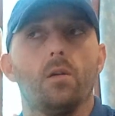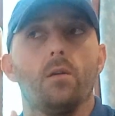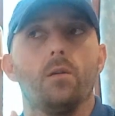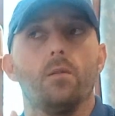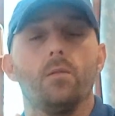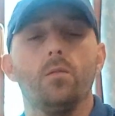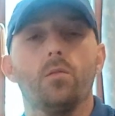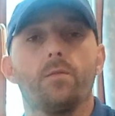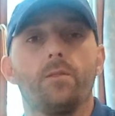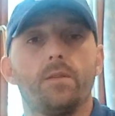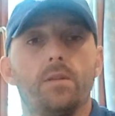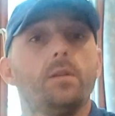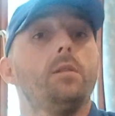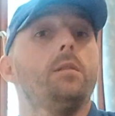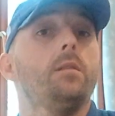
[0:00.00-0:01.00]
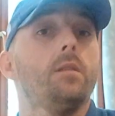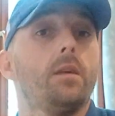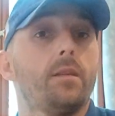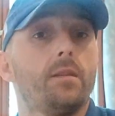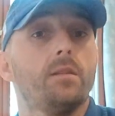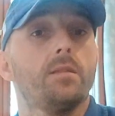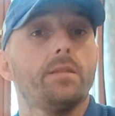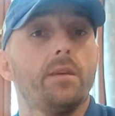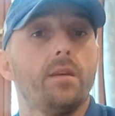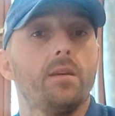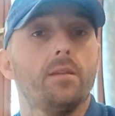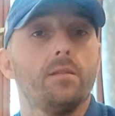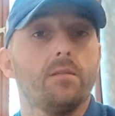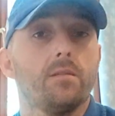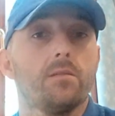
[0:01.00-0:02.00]
look within, like they
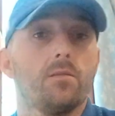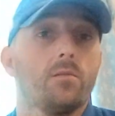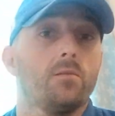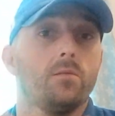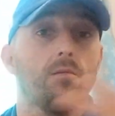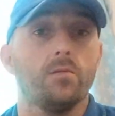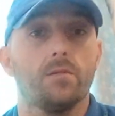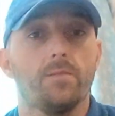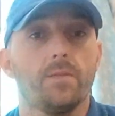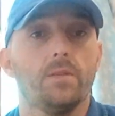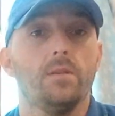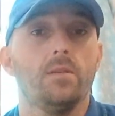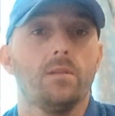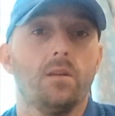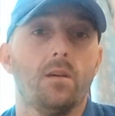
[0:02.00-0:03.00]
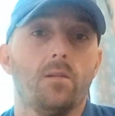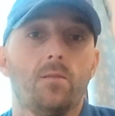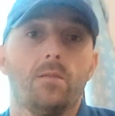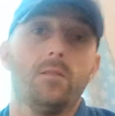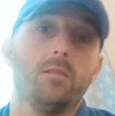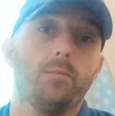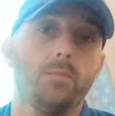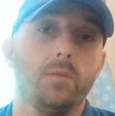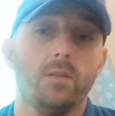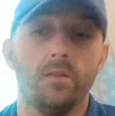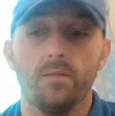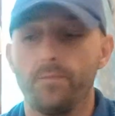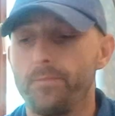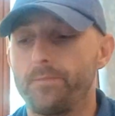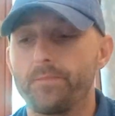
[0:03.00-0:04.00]
say, look within. Yeah, what does it
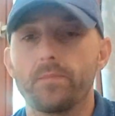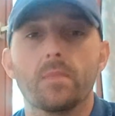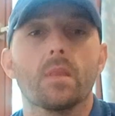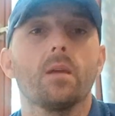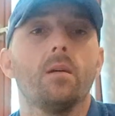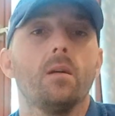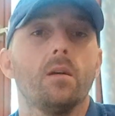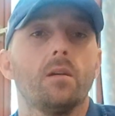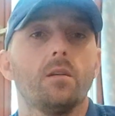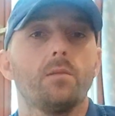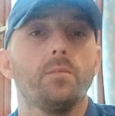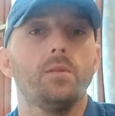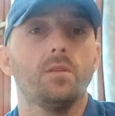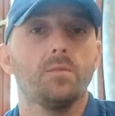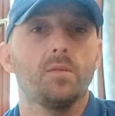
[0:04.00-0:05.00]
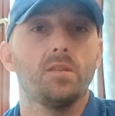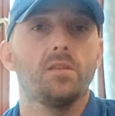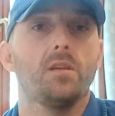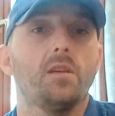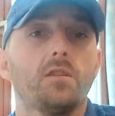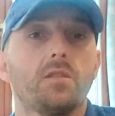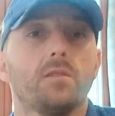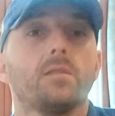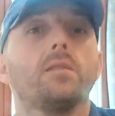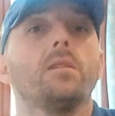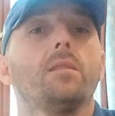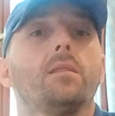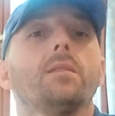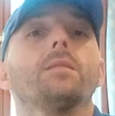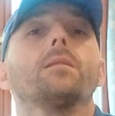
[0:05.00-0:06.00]
mean? It means meditation,
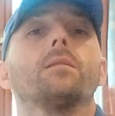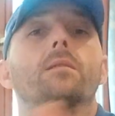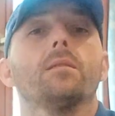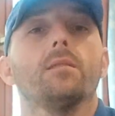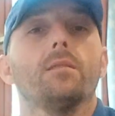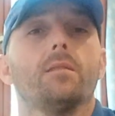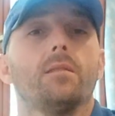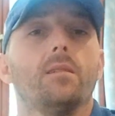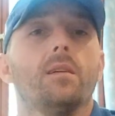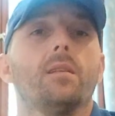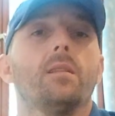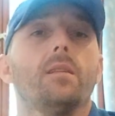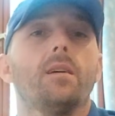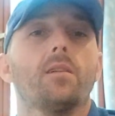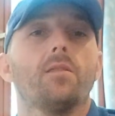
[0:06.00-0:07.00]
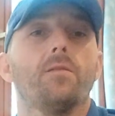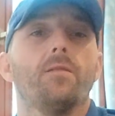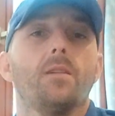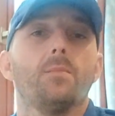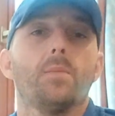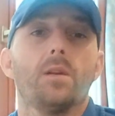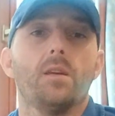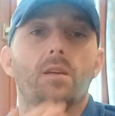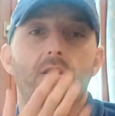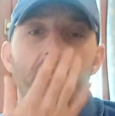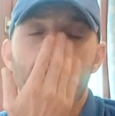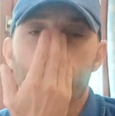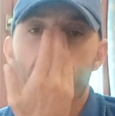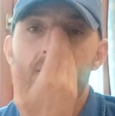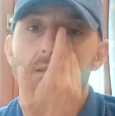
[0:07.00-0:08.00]
stillness, and lack of
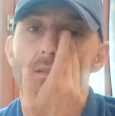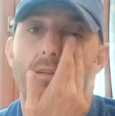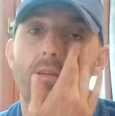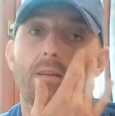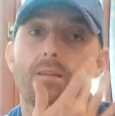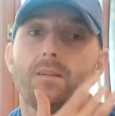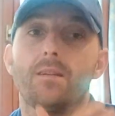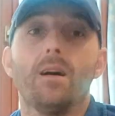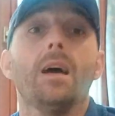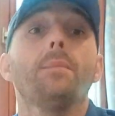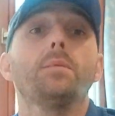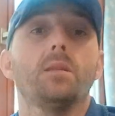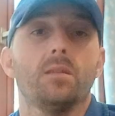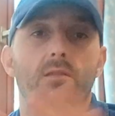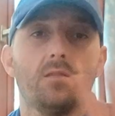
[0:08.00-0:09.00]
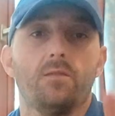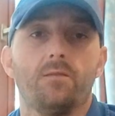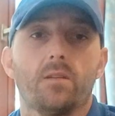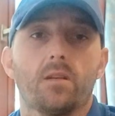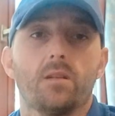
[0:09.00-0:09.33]
vibration. Absence of